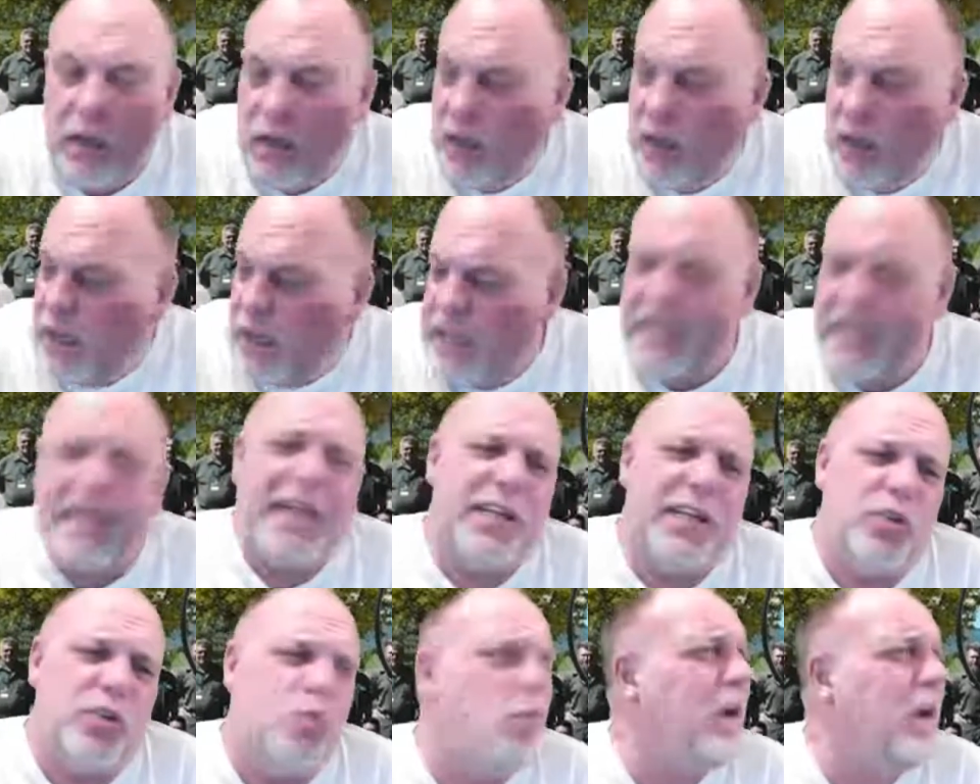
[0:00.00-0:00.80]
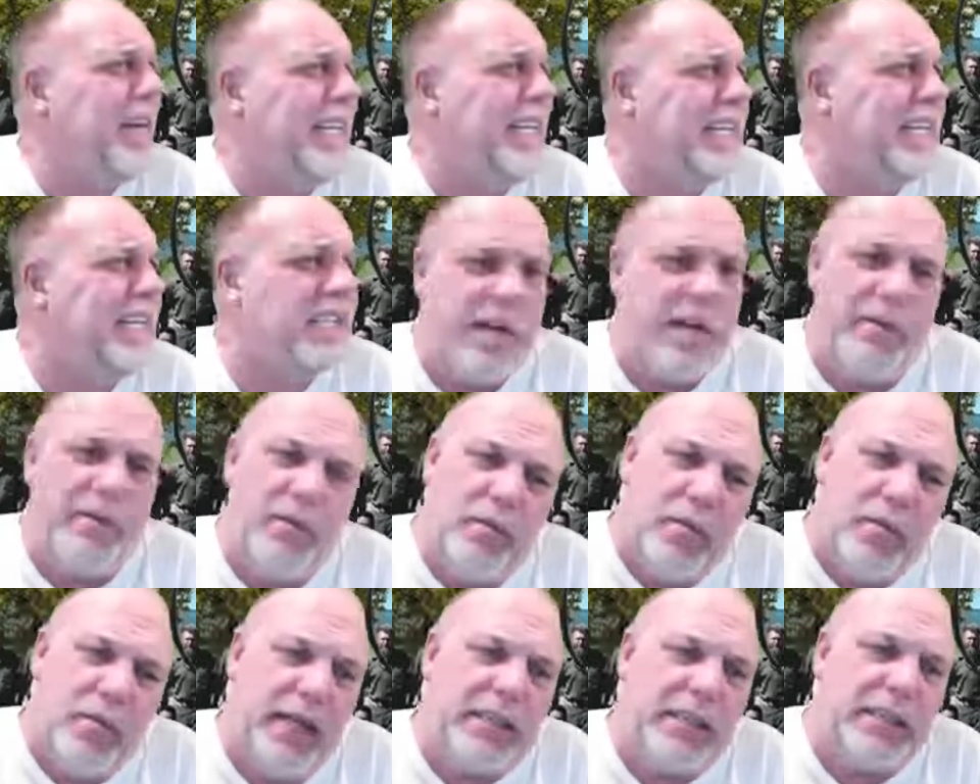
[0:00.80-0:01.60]
He got 27
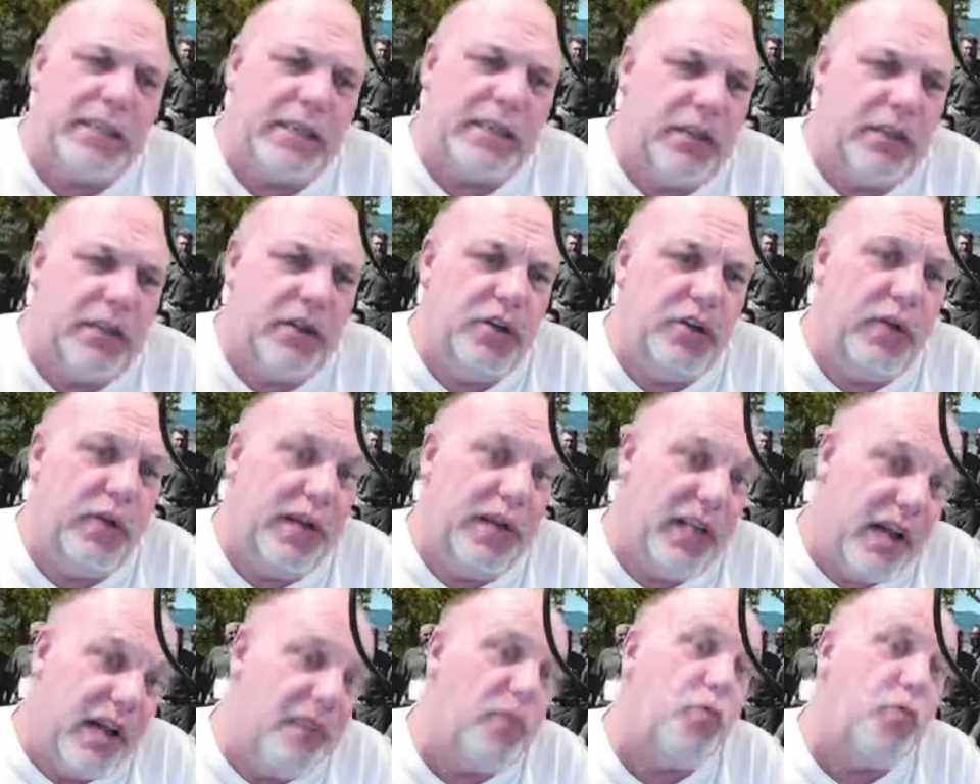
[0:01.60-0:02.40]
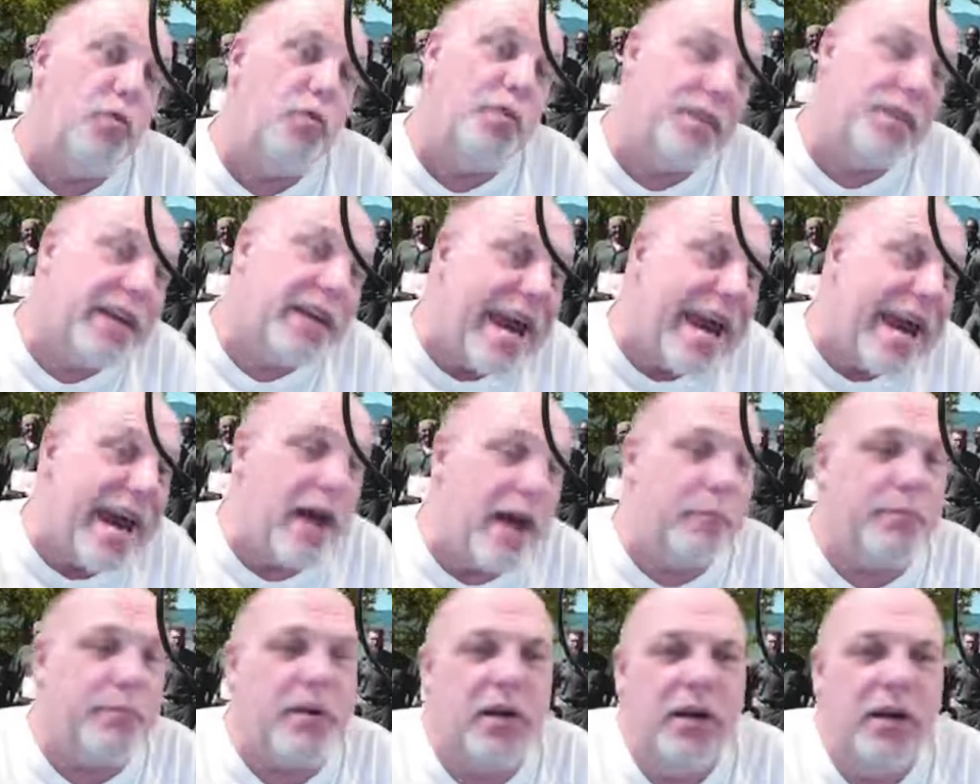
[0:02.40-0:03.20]
months to do at Leavenworth
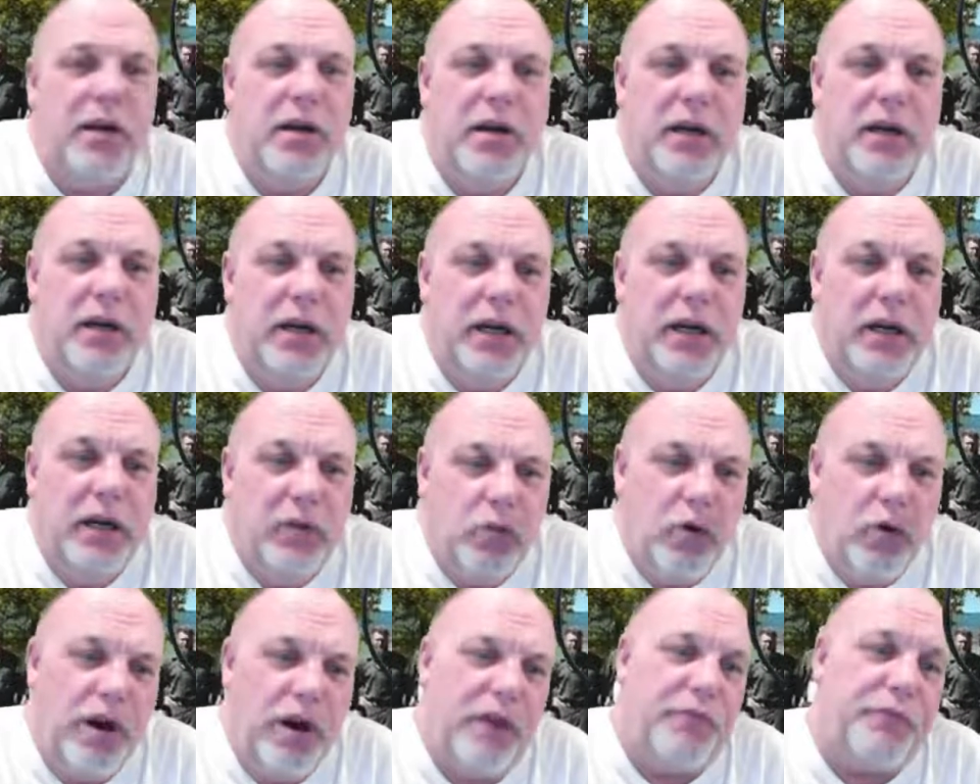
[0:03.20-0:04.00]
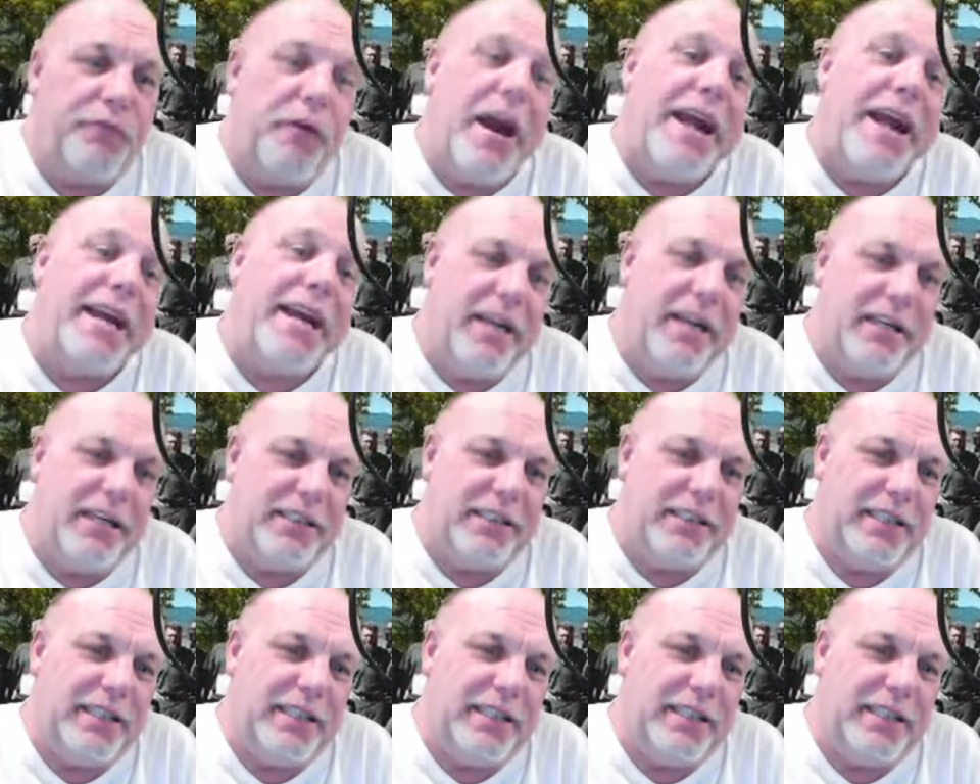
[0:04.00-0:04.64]
Camp, where Frank is.